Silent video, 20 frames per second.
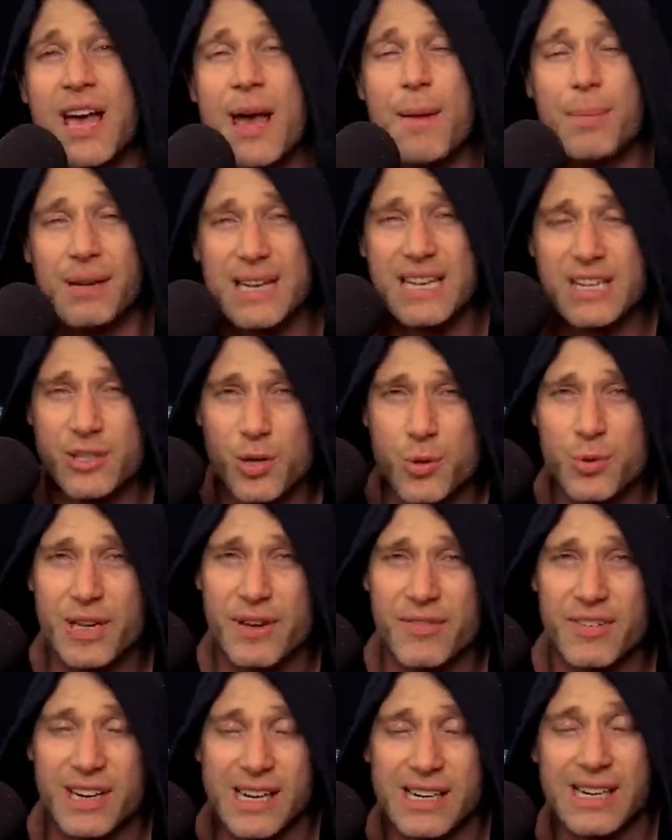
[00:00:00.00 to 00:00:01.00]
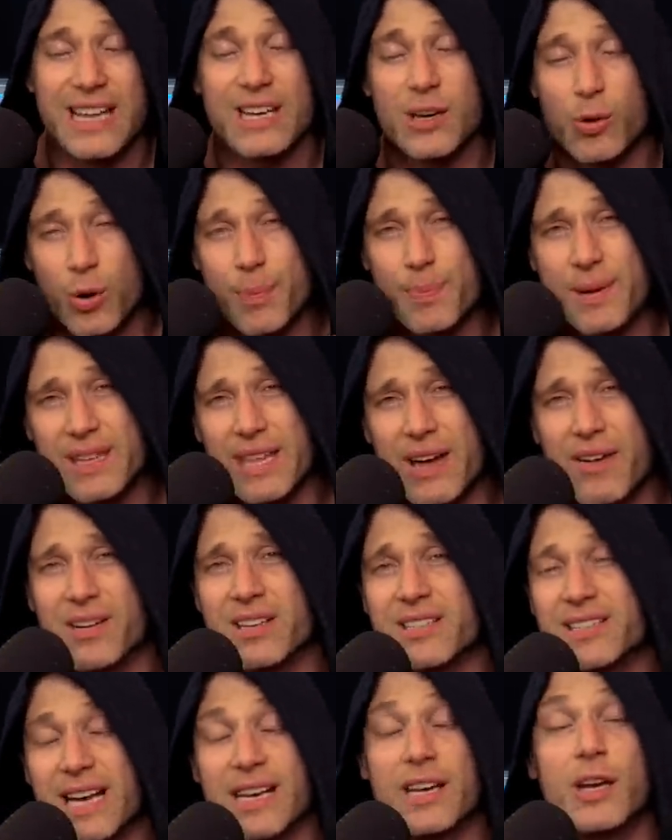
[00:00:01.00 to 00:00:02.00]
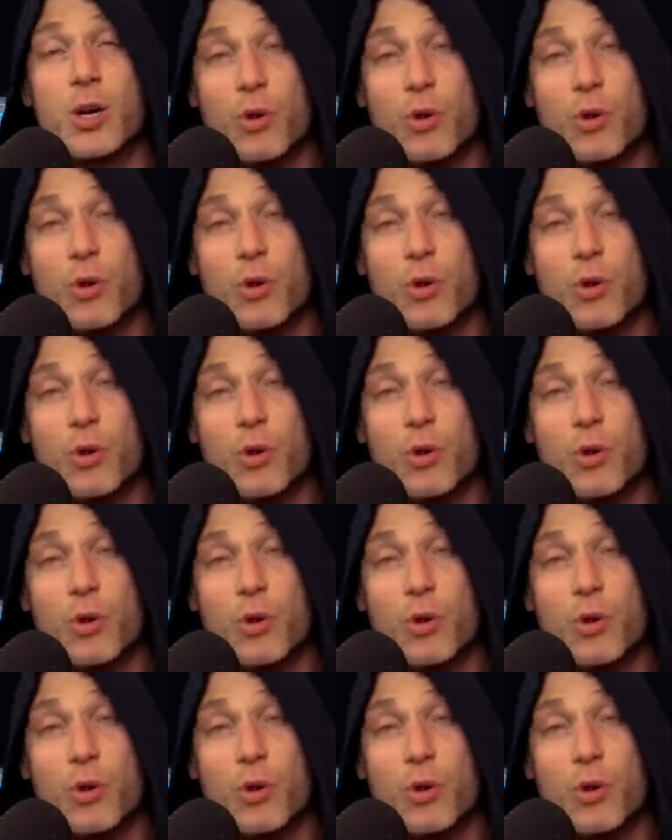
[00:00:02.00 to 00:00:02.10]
Please do give it a click, or it'll be there in a second.